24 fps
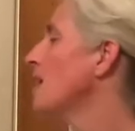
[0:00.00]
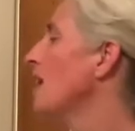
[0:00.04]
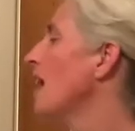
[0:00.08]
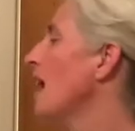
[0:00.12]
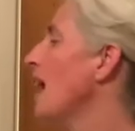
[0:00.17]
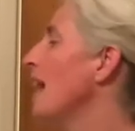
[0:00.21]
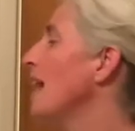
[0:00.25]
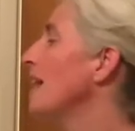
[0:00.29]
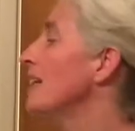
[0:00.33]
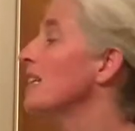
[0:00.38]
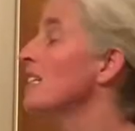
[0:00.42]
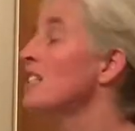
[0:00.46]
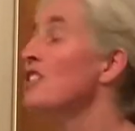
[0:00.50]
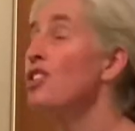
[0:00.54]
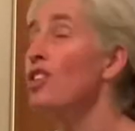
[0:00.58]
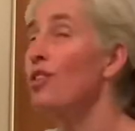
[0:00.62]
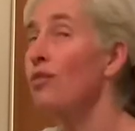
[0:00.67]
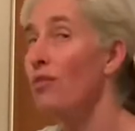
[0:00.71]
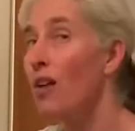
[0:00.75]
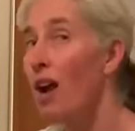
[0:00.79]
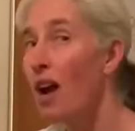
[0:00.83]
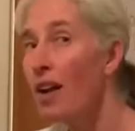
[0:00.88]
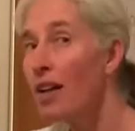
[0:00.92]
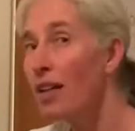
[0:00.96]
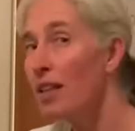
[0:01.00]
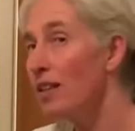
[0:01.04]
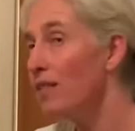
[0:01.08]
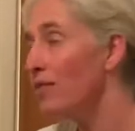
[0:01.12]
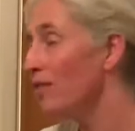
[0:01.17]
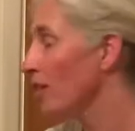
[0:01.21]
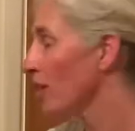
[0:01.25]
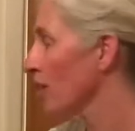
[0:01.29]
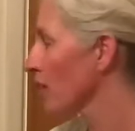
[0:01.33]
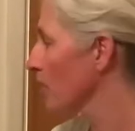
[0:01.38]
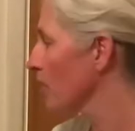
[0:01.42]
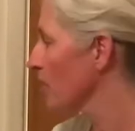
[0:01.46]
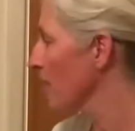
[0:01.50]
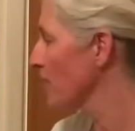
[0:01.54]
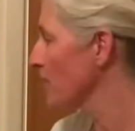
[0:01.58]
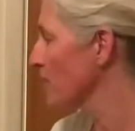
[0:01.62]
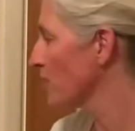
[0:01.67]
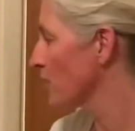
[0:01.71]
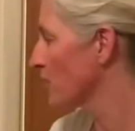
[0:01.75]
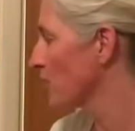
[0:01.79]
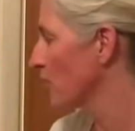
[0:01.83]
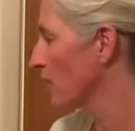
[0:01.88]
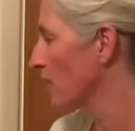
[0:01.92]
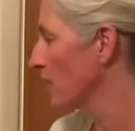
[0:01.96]
An interrogative or a
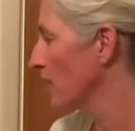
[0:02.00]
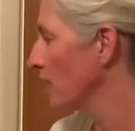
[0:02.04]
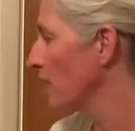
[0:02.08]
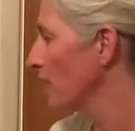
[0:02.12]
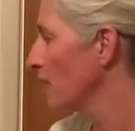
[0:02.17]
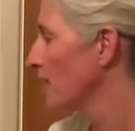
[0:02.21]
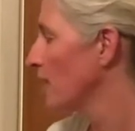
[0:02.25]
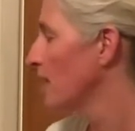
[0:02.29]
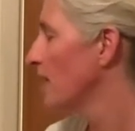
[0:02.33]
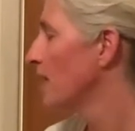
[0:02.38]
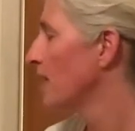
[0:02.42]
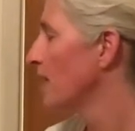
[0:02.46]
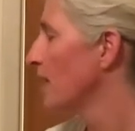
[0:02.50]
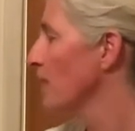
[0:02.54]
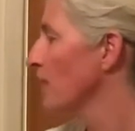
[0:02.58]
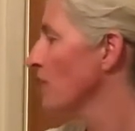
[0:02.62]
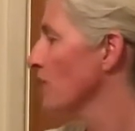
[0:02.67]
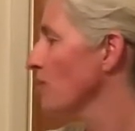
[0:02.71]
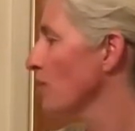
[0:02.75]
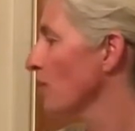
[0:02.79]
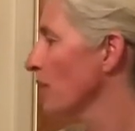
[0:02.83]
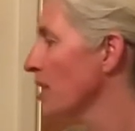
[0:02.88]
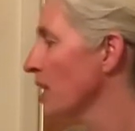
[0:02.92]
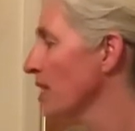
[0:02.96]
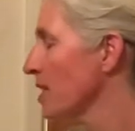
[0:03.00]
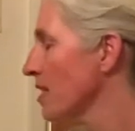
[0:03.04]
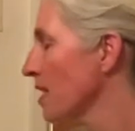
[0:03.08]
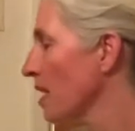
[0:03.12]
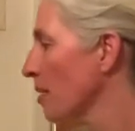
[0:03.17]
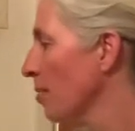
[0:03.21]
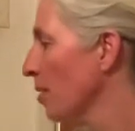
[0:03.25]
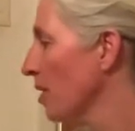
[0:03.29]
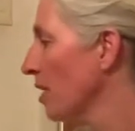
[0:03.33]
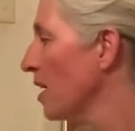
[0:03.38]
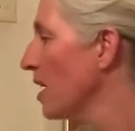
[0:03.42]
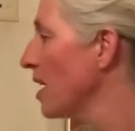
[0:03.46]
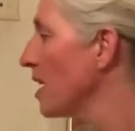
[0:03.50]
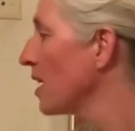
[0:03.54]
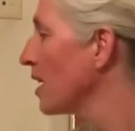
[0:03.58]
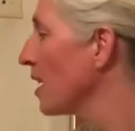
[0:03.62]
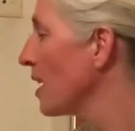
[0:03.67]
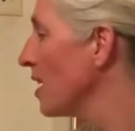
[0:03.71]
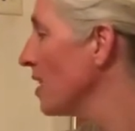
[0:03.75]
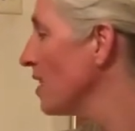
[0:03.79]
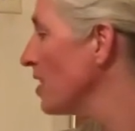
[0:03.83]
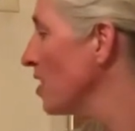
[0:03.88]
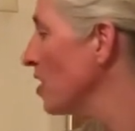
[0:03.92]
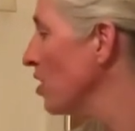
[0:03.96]
question, here's one example.
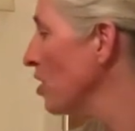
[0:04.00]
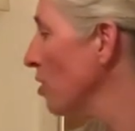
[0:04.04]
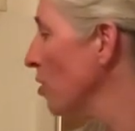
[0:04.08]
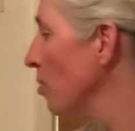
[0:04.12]
Can you